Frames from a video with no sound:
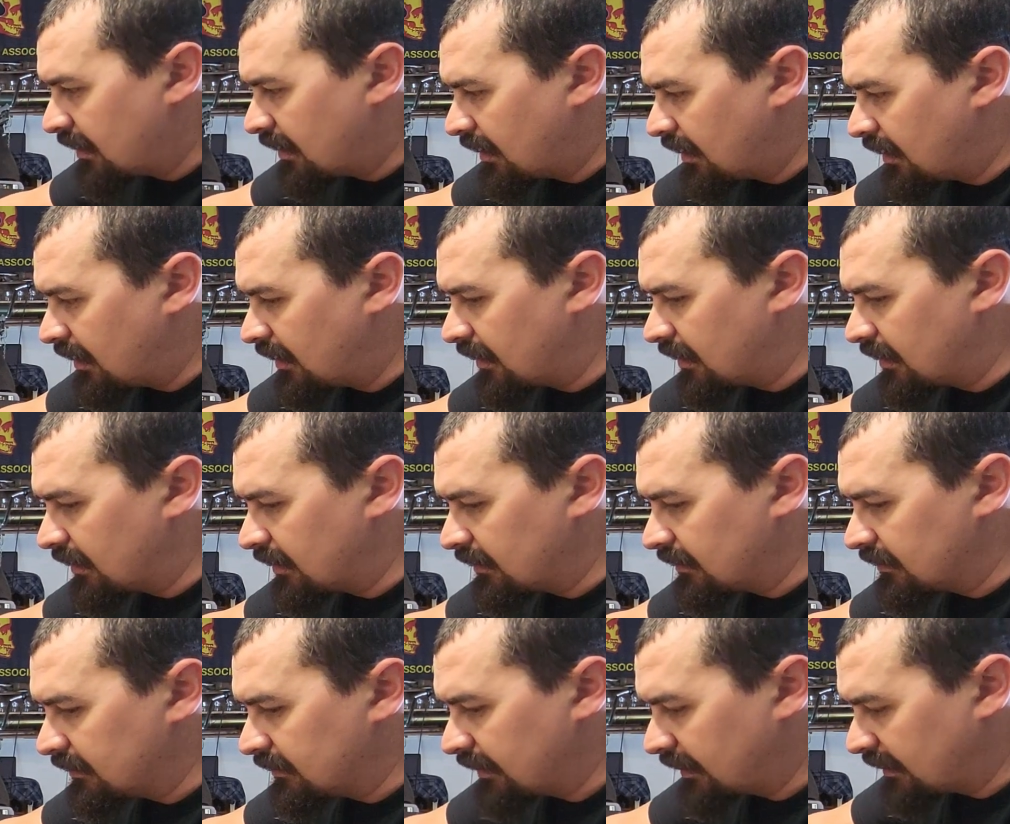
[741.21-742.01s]

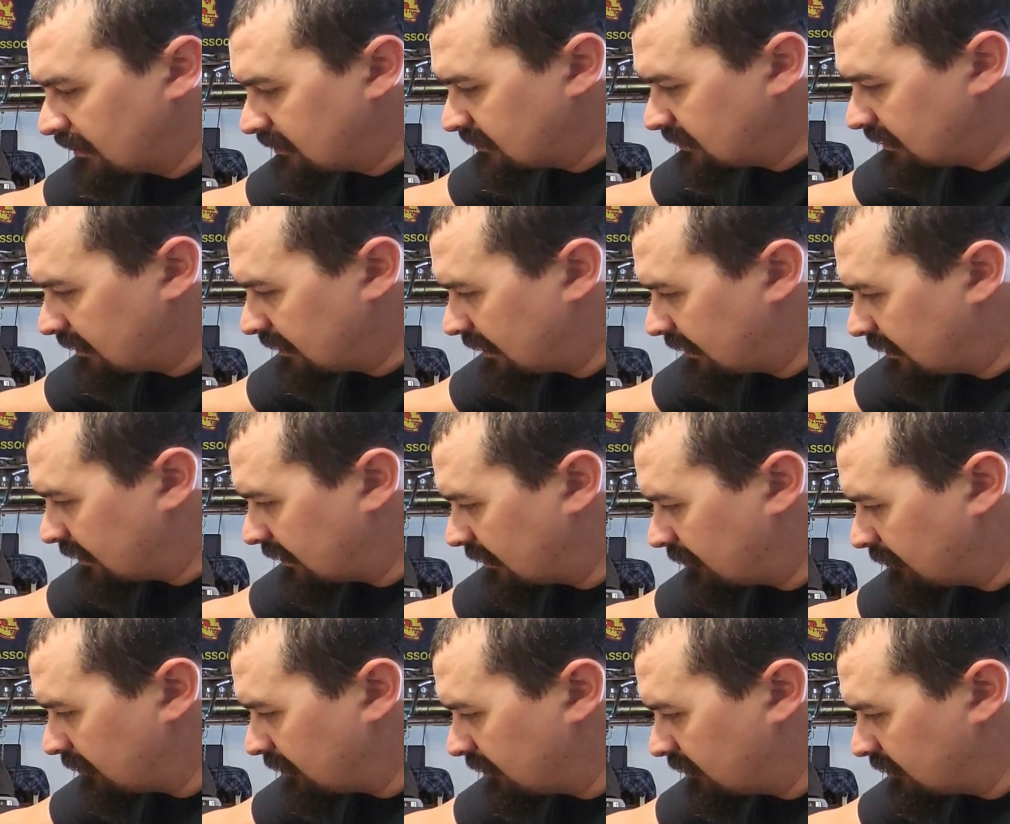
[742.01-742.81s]
Next thing I think
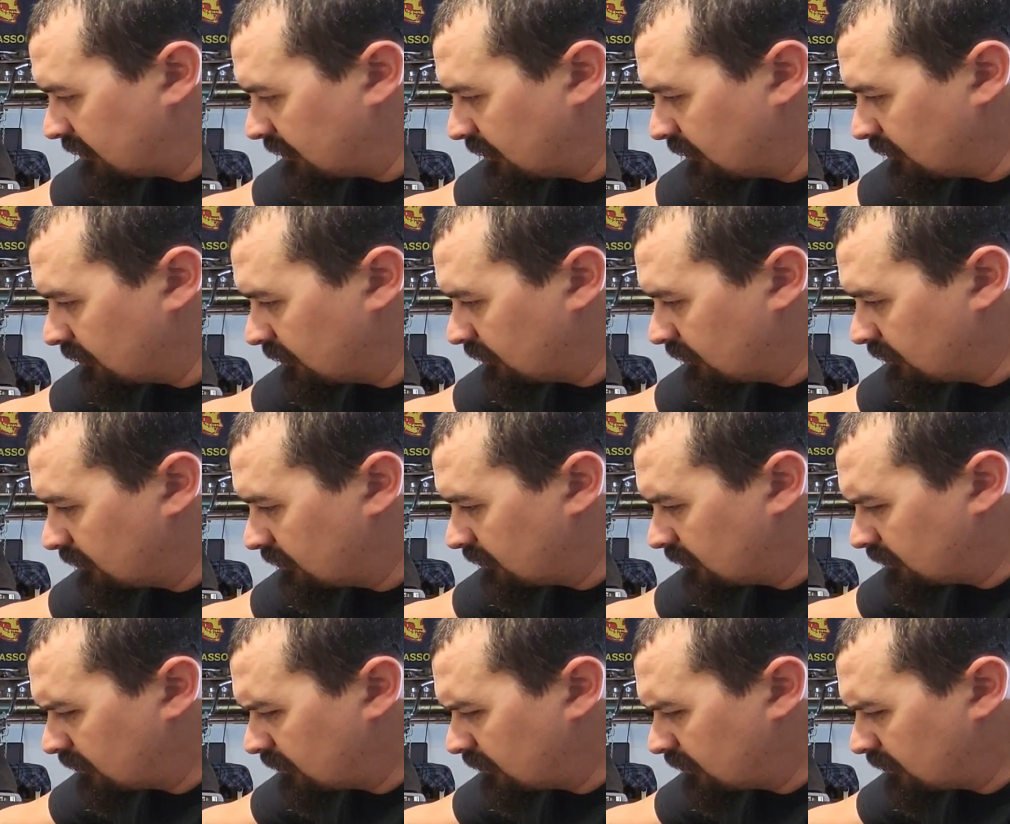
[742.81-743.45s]
I'm going to do...